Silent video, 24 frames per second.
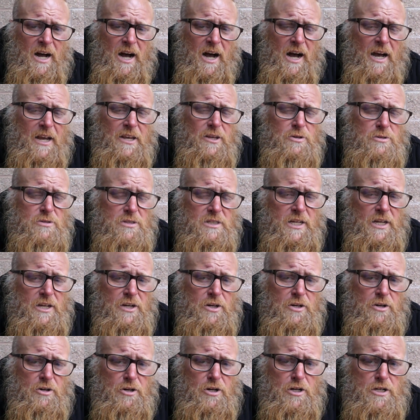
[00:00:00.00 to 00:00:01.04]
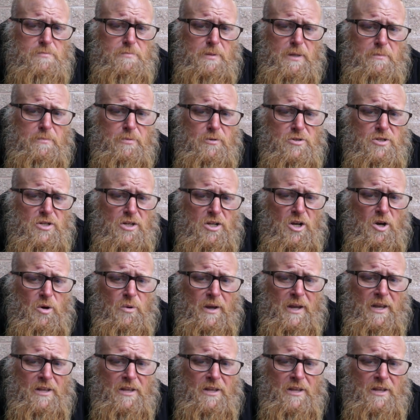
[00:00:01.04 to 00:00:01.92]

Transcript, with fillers: I usually encourage people to go